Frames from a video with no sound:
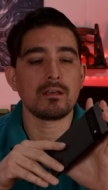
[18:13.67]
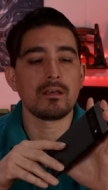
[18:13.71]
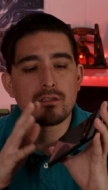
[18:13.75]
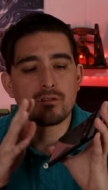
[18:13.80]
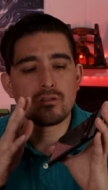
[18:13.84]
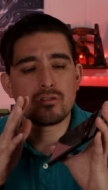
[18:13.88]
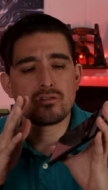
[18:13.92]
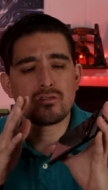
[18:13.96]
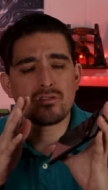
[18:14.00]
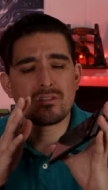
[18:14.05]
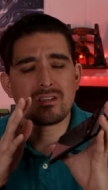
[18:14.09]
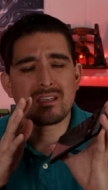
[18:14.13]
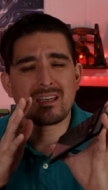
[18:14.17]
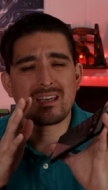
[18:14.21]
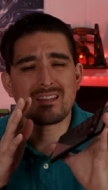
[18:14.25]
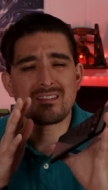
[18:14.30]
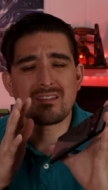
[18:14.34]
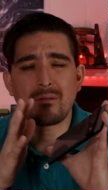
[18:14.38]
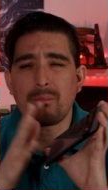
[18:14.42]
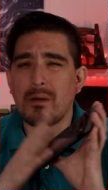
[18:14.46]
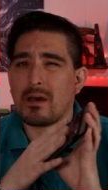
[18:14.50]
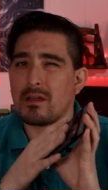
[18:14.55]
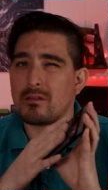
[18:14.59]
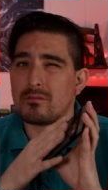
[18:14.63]
Usually
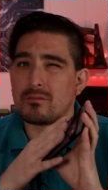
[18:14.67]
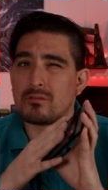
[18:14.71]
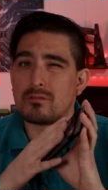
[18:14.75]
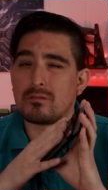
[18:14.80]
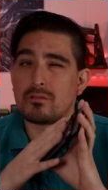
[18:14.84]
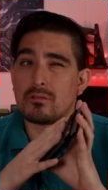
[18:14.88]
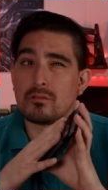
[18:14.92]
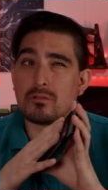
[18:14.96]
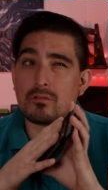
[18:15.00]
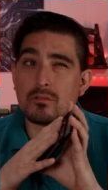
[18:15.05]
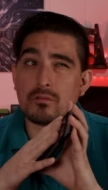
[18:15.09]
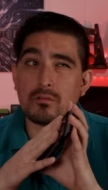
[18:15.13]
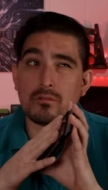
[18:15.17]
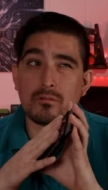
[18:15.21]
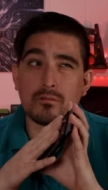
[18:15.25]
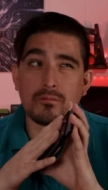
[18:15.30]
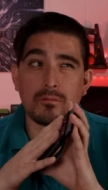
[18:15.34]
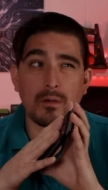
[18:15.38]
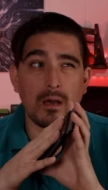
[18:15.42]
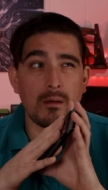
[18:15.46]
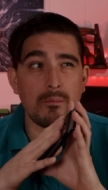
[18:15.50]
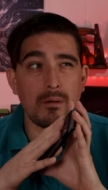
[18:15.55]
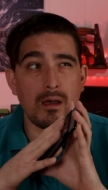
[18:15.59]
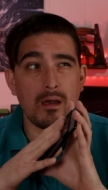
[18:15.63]
gets about to
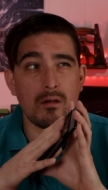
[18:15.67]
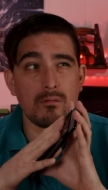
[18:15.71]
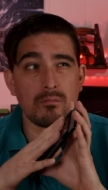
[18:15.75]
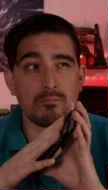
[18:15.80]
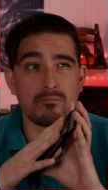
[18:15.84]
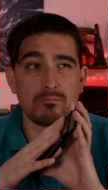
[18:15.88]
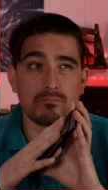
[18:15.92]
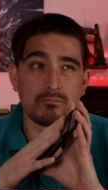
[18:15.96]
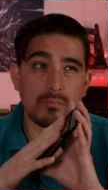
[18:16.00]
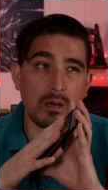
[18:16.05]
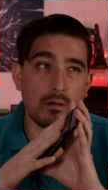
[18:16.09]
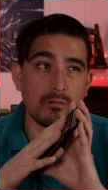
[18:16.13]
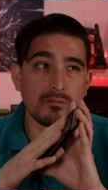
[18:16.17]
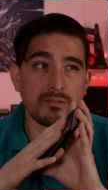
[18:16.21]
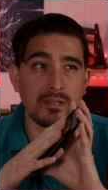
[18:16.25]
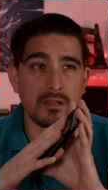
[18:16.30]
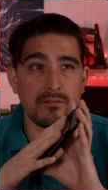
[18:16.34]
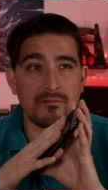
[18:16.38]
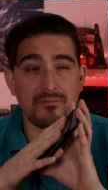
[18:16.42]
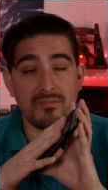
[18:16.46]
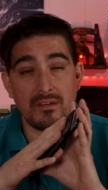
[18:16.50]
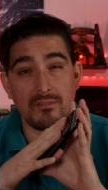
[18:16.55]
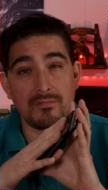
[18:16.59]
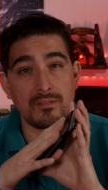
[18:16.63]
about, I would
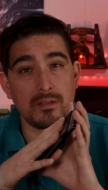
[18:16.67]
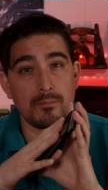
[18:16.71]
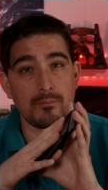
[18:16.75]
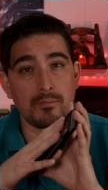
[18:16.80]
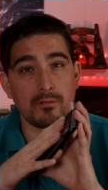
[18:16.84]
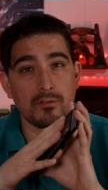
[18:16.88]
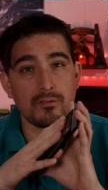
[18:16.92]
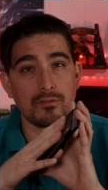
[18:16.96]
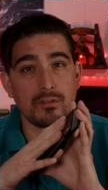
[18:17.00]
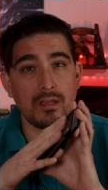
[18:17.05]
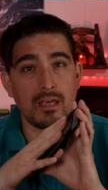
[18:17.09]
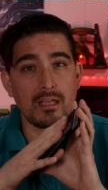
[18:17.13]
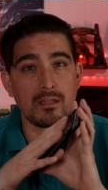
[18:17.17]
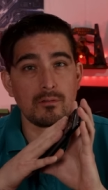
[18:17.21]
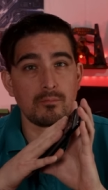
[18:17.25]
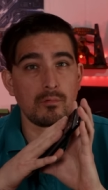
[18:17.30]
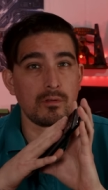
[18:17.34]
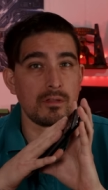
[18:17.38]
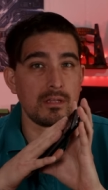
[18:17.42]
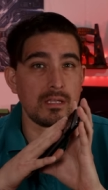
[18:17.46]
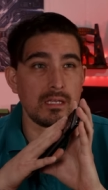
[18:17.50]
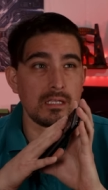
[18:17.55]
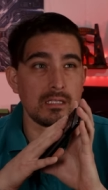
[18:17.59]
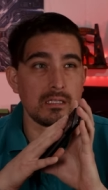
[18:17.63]
say 50%
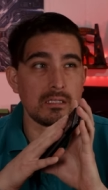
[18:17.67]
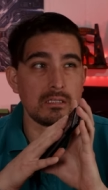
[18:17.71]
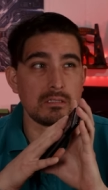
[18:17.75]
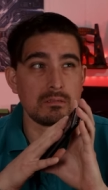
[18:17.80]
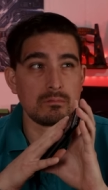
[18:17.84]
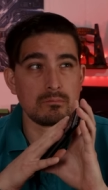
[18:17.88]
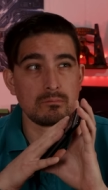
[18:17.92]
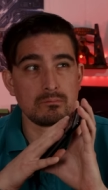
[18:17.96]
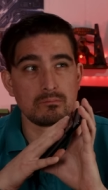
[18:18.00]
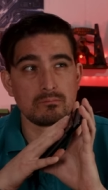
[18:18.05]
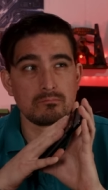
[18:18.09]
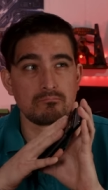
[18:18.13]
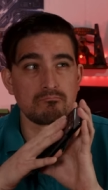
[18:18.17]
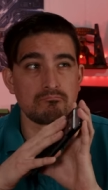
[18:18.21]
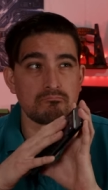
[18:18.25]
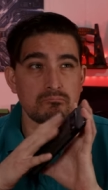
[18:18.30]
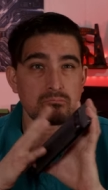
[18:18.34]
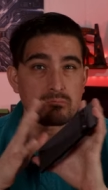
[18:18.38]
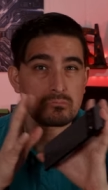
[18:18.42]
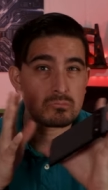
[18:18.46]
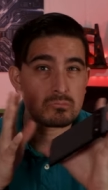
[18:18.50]
within